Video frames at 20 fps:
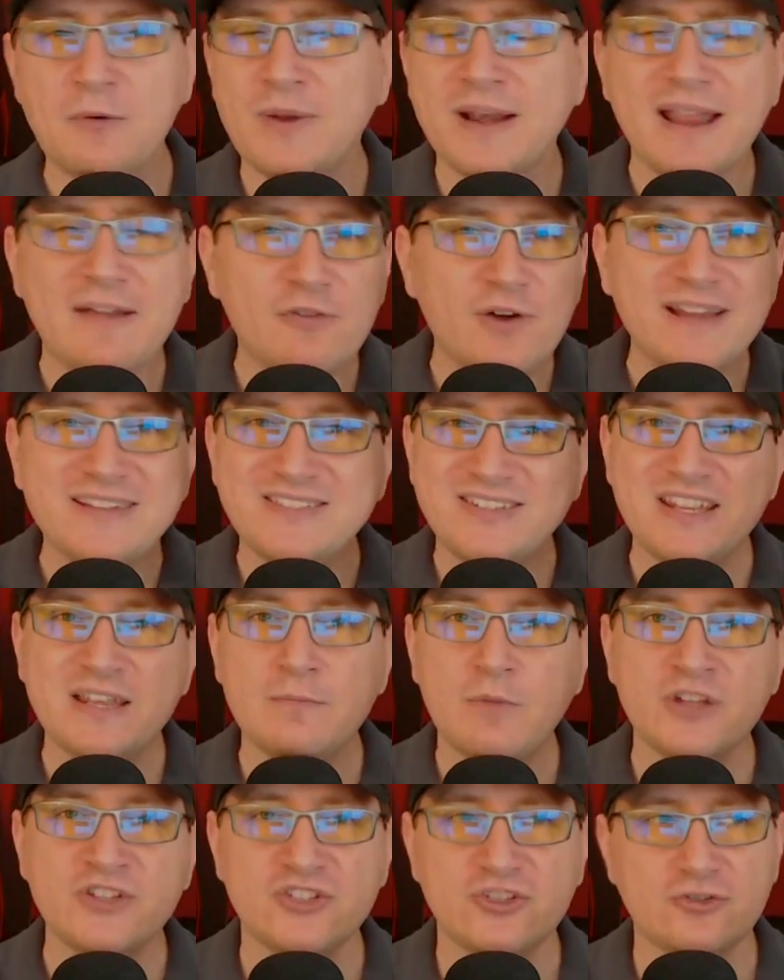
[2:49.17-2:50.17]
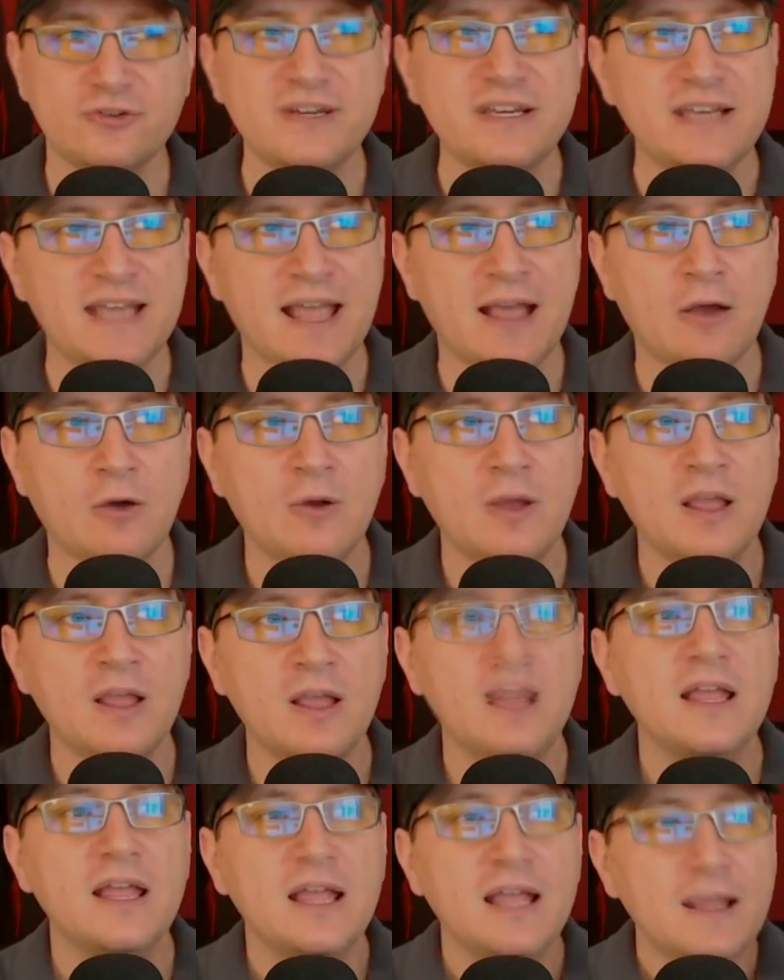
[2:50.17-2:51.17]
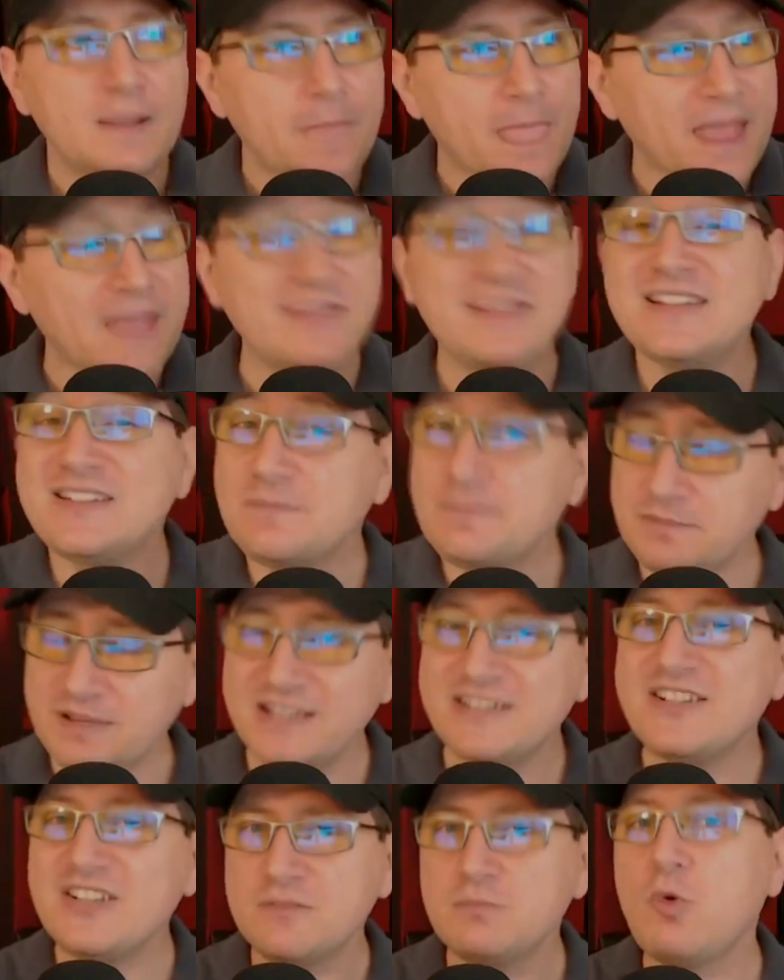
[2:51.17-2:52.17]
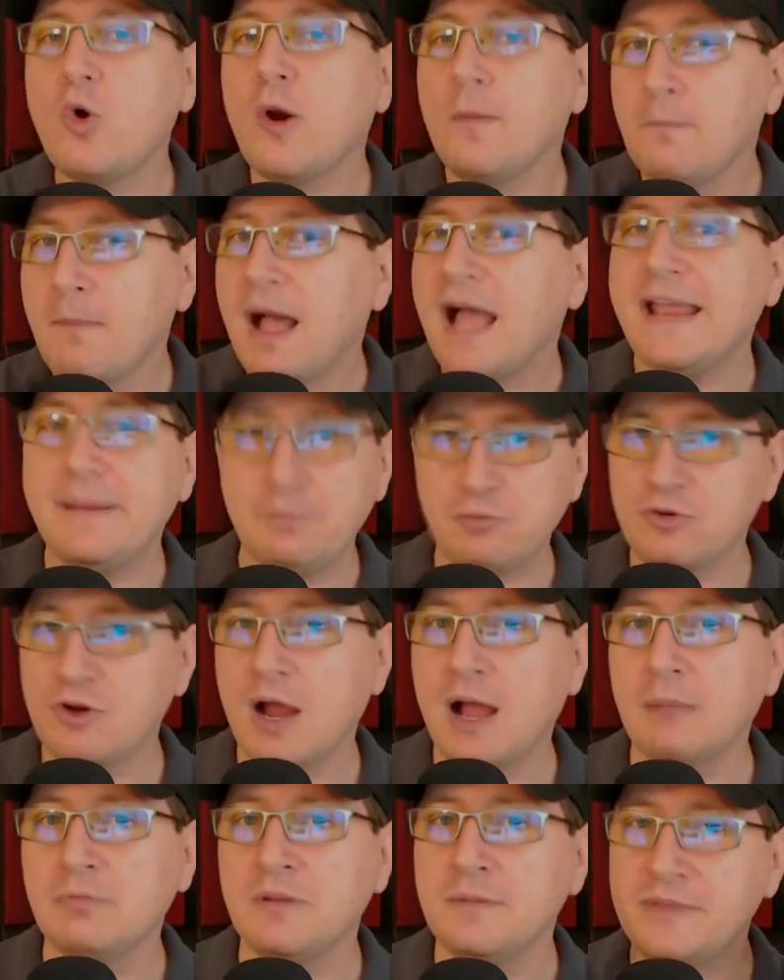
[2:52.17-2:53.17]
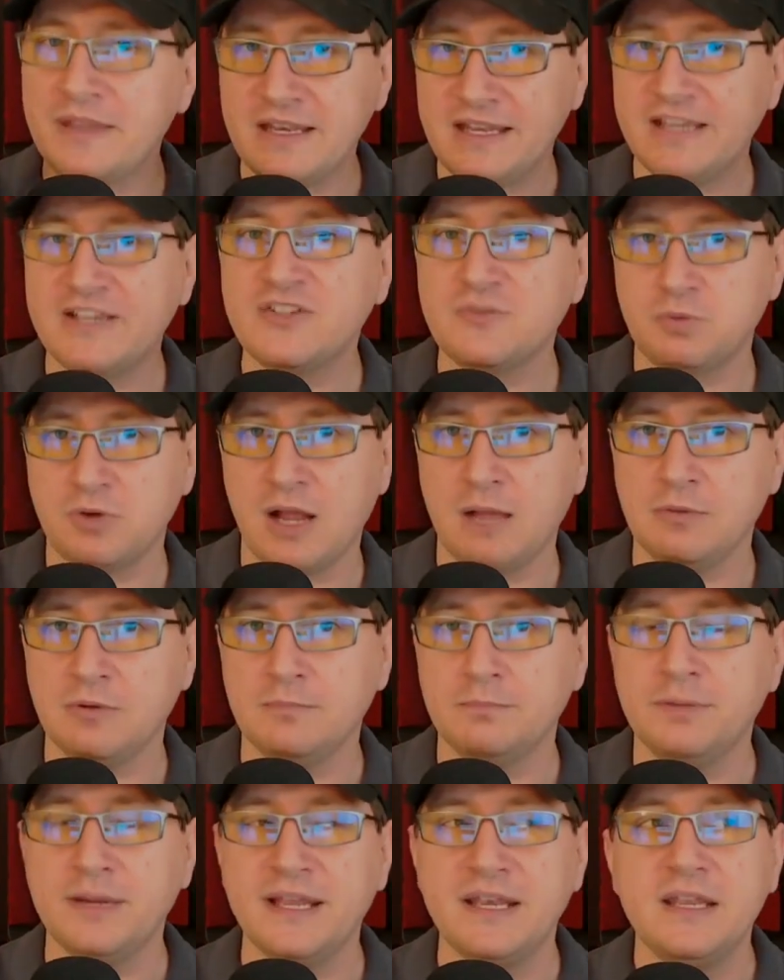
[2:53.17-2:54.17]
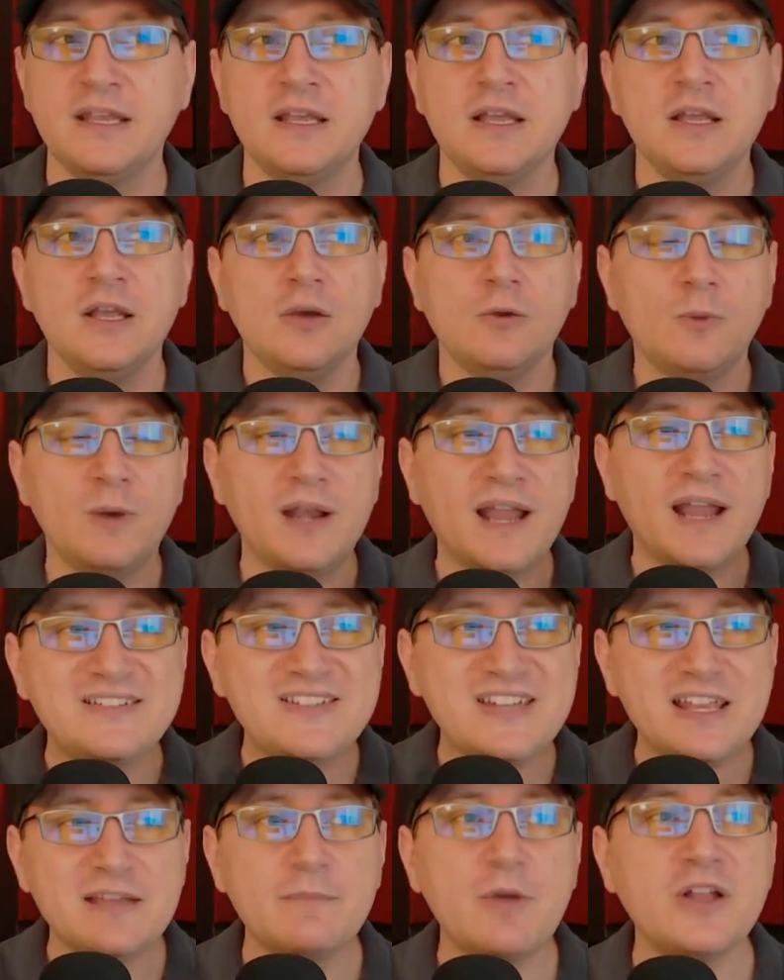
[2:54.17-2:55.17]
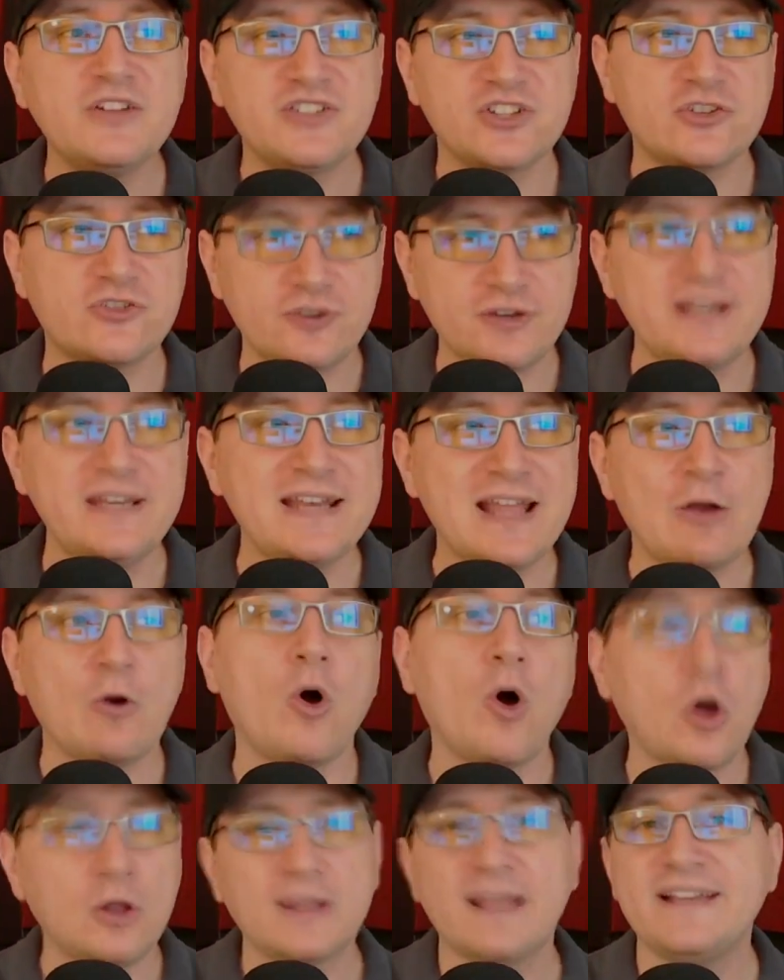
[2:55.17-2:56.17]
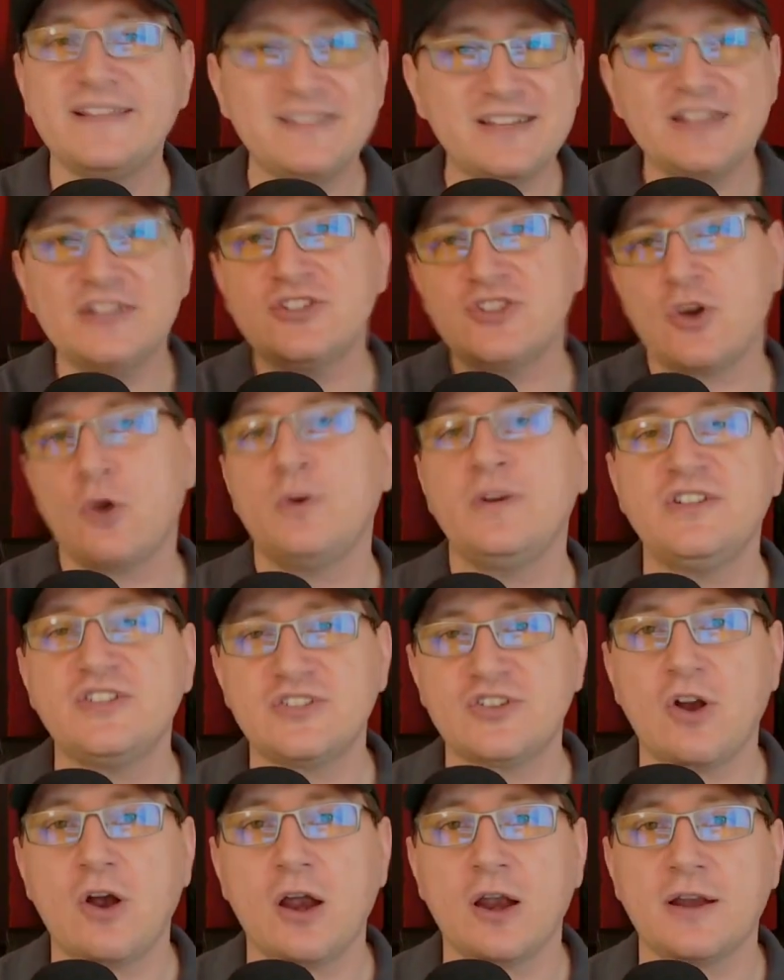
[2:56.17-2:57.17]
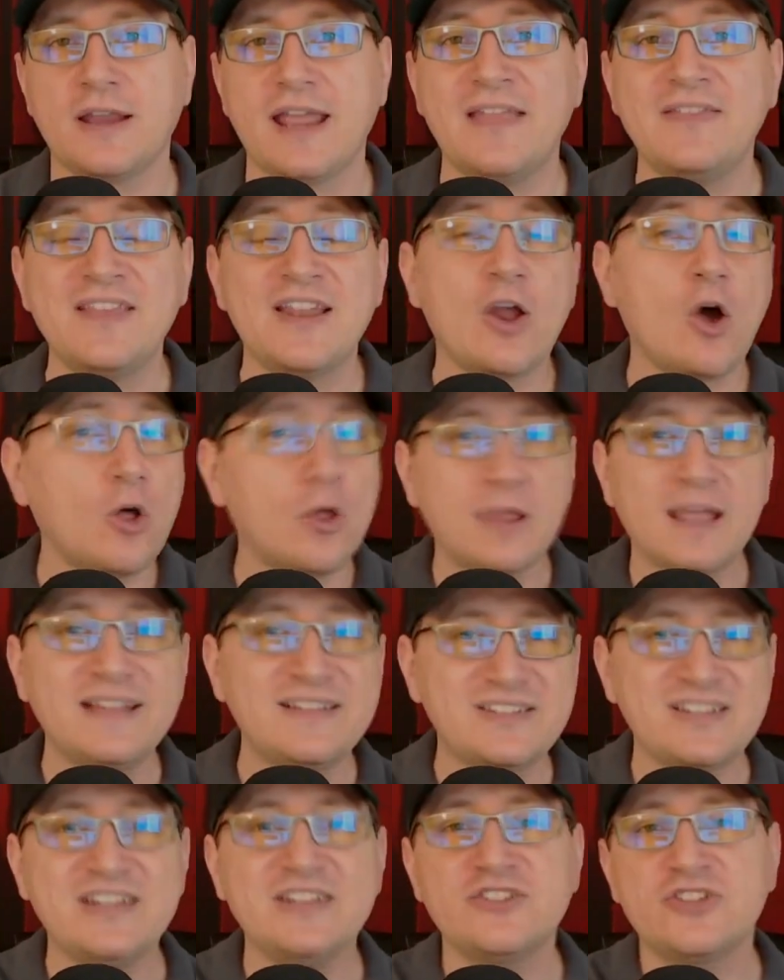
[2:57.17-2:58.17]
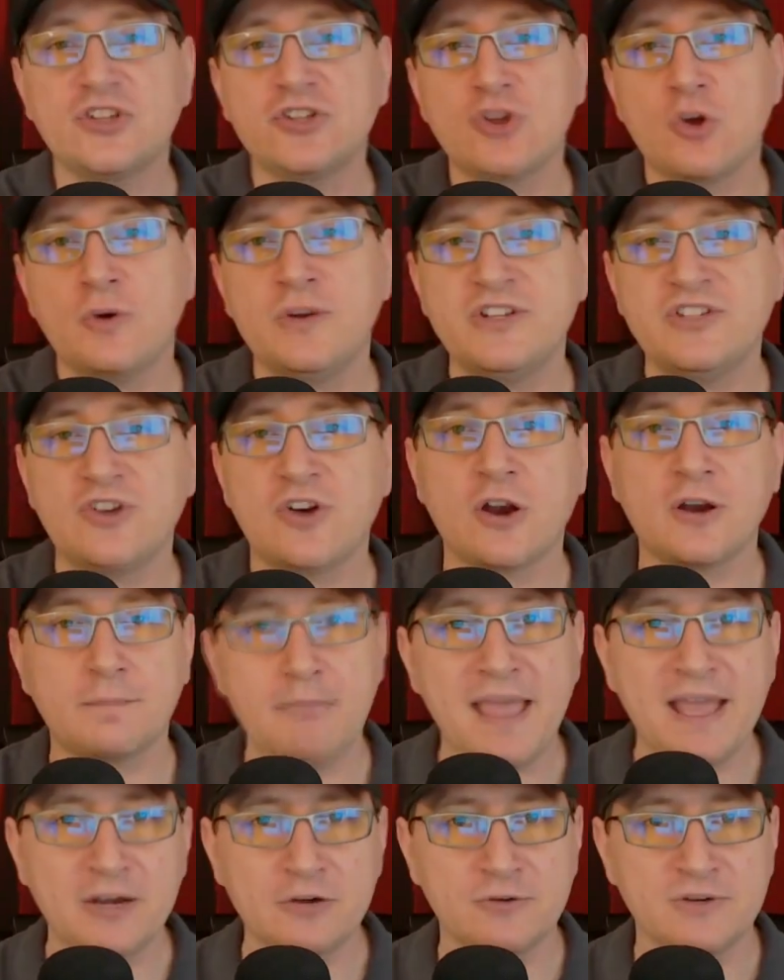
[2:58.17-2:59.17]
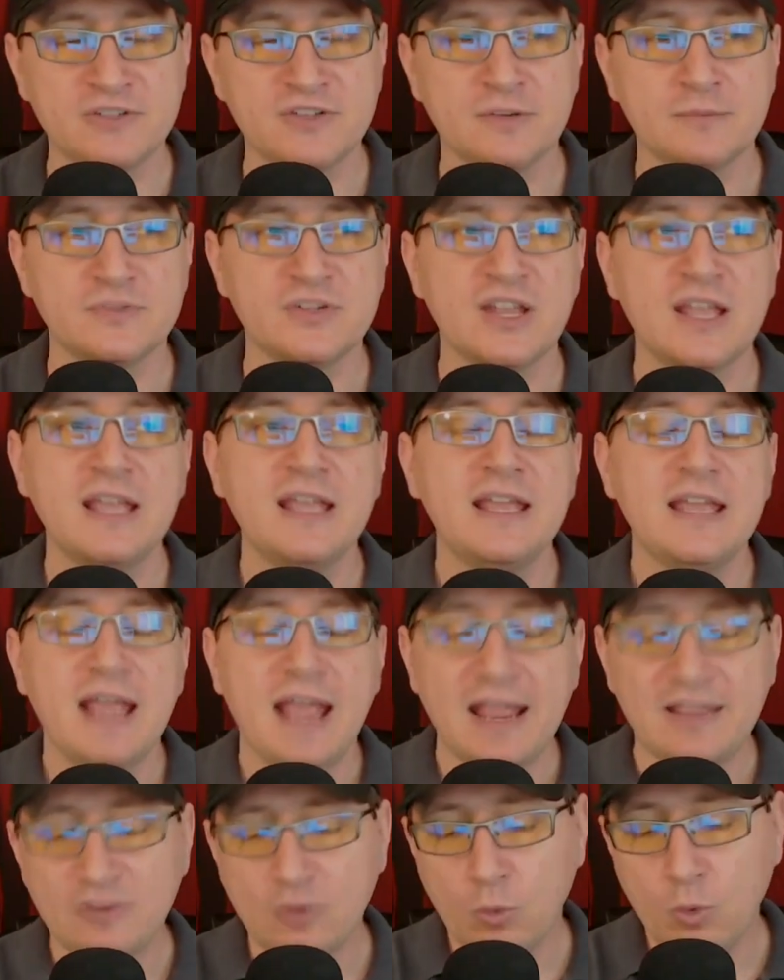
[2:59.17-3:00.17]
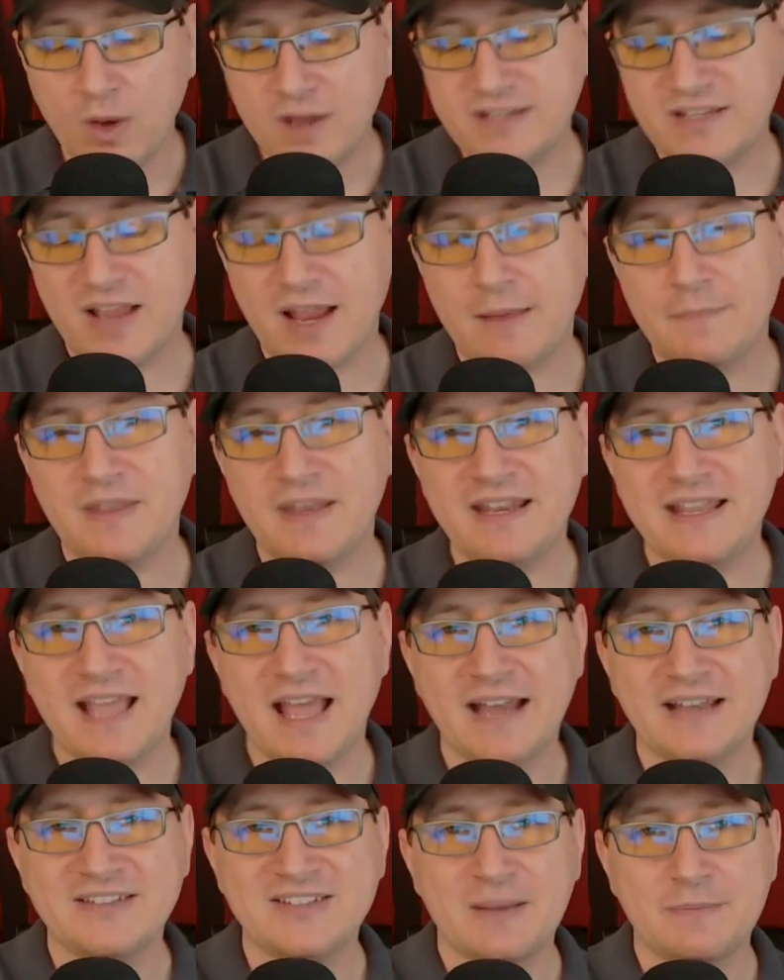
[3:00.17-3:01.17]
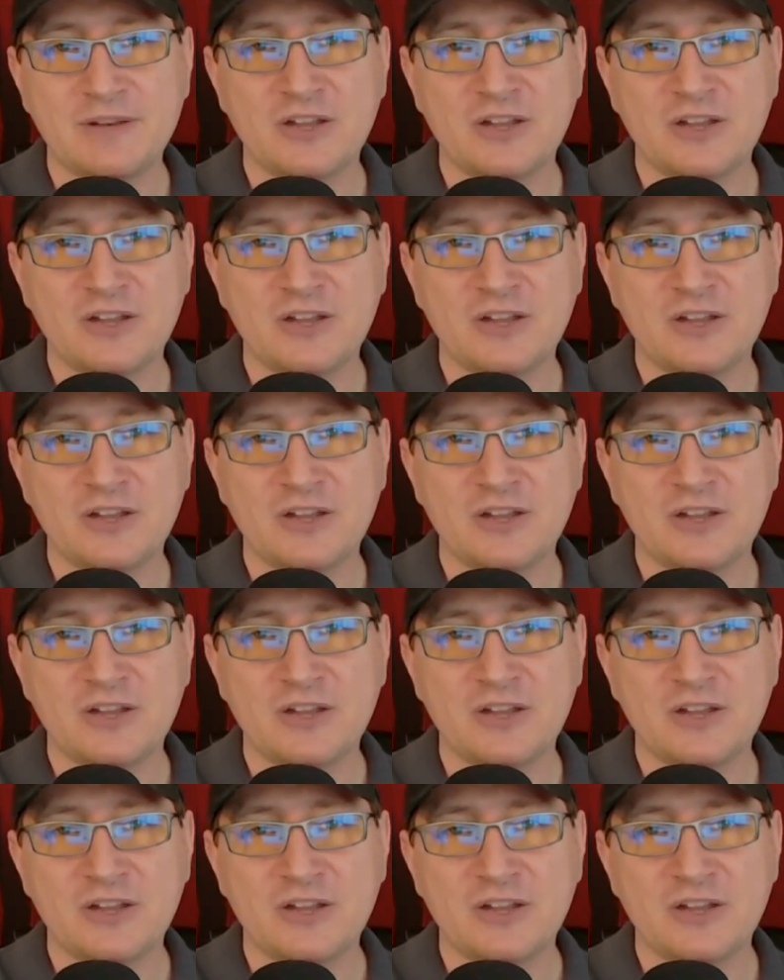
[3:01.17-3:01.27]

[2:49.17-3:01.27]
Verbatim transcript: Whenever I see him on screen now, and this this is more my problem than his problem. But when I see him on screen now, all I see is Tony Stark, and then all I see is the Tony Stark mannerisms. And the one time that he kind of stepped